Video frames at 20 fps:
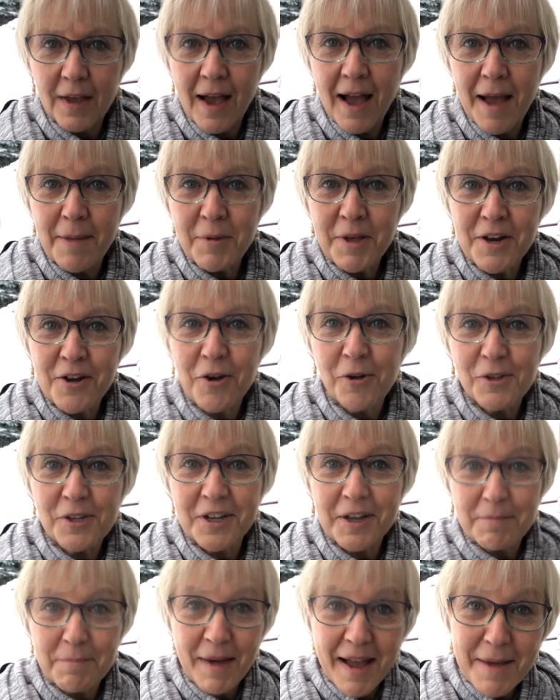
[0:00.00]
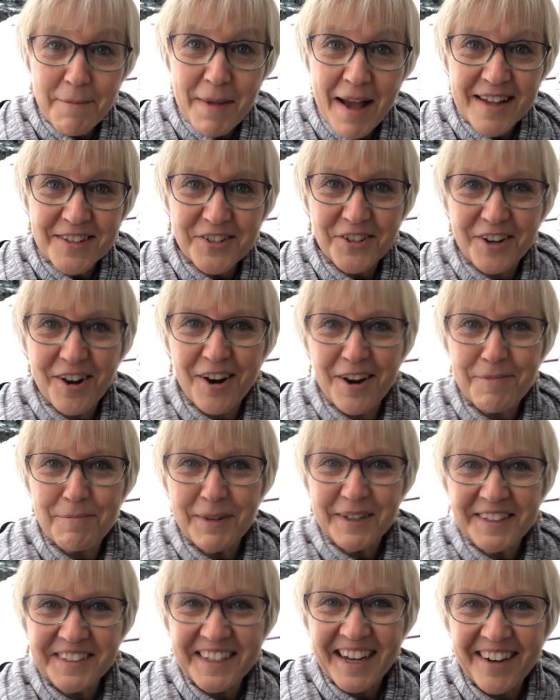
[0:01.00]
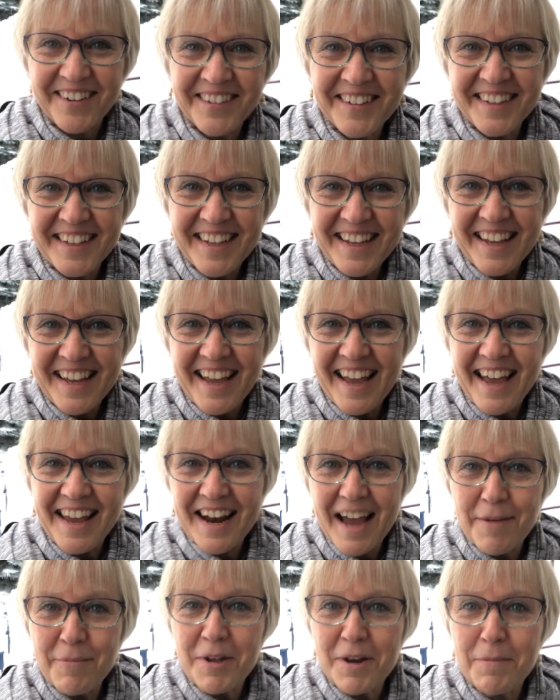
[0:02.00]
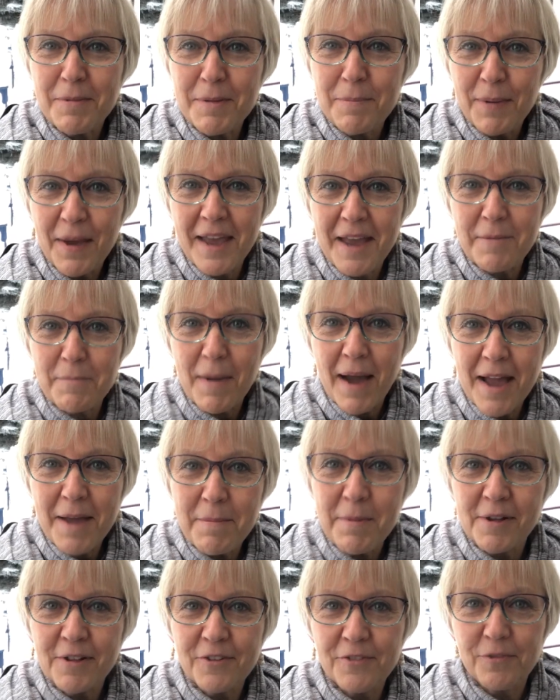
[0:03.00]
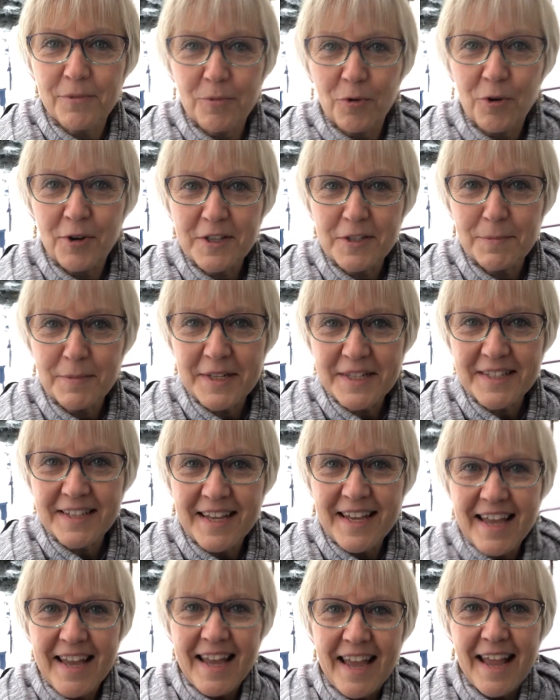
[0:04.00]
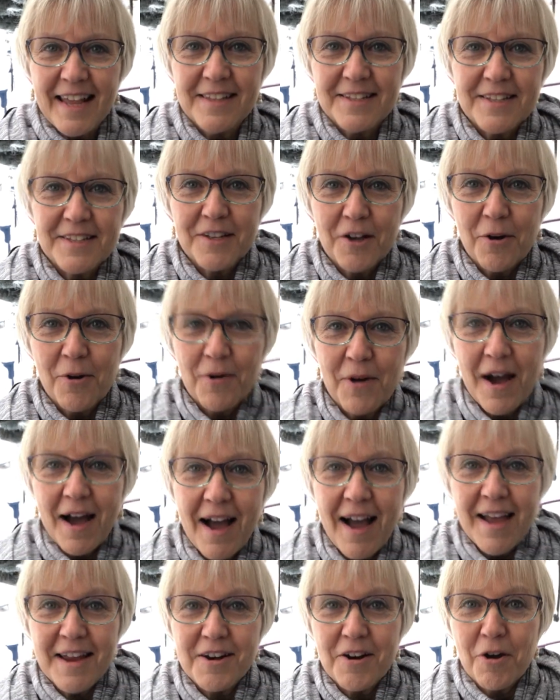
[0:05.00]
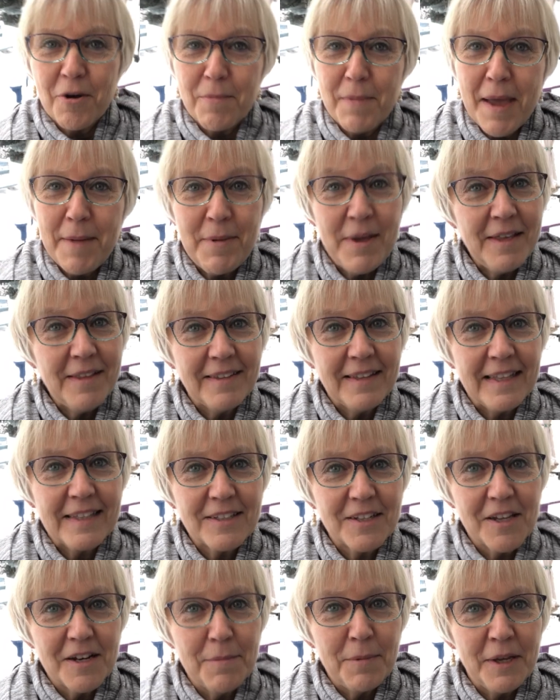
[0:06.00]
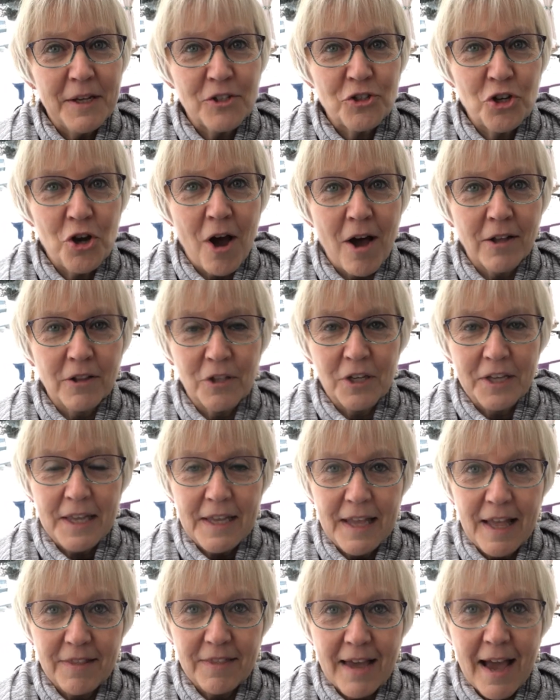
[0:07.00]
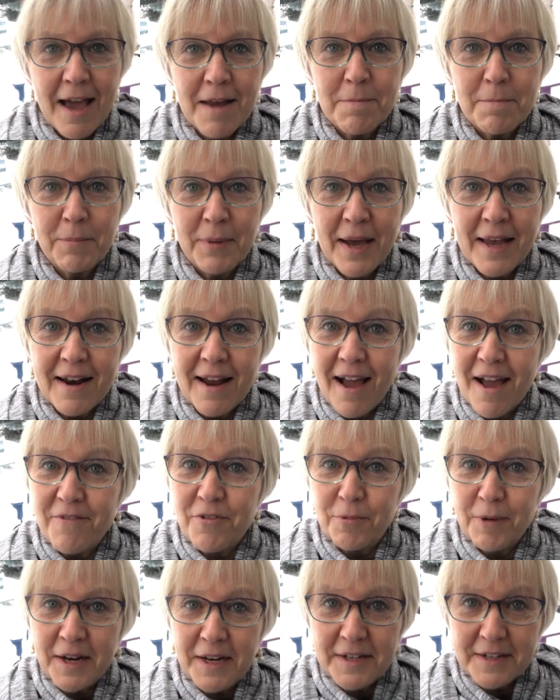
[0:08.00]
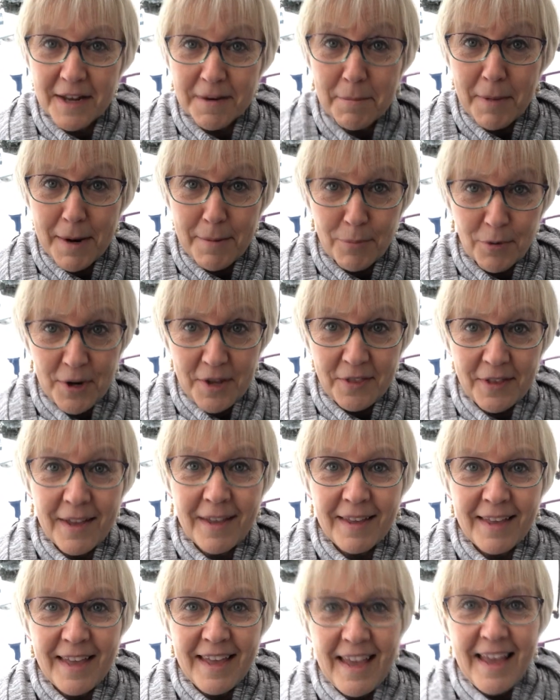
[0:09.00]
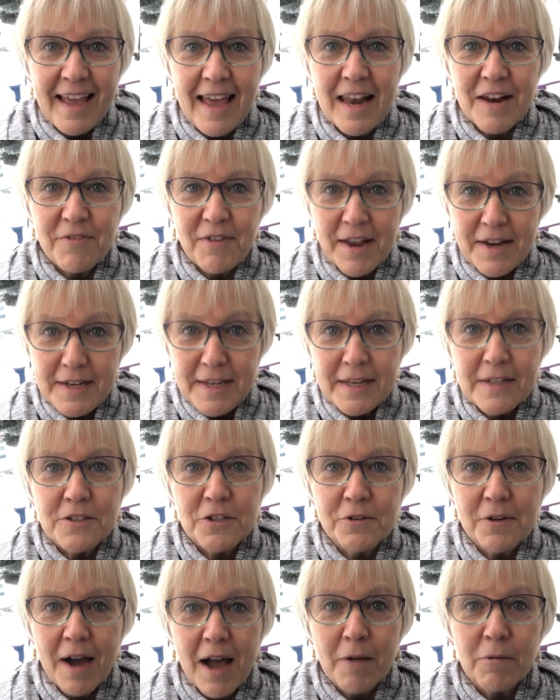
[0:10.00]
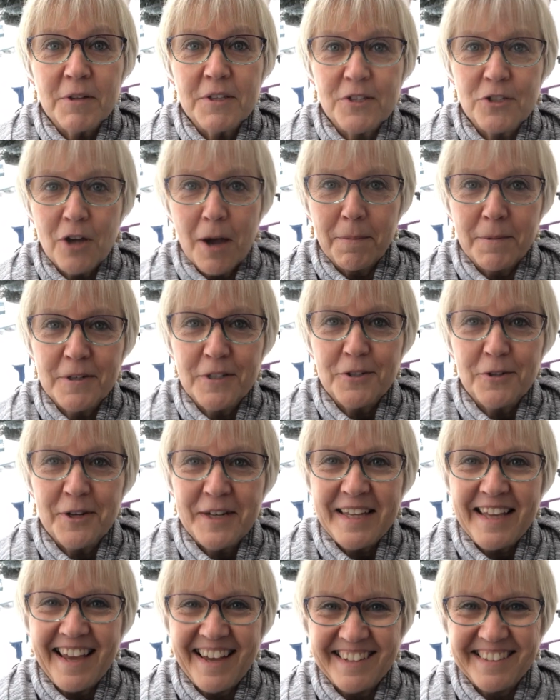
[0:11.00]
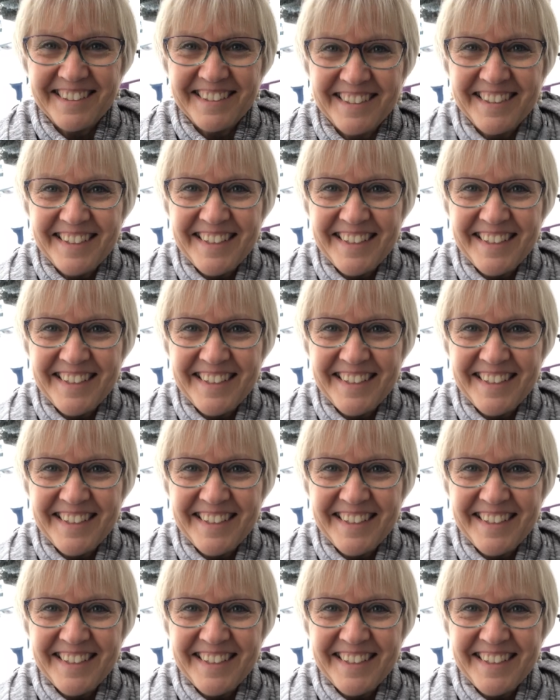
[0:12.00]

I'm going to go look at my MasterCard bill now and I'm going to be paying my bills from Christmas. And so I know maybe it's going to be a shock looking at that, but I've already done my breathing. And if I need to, I will stop and do it again.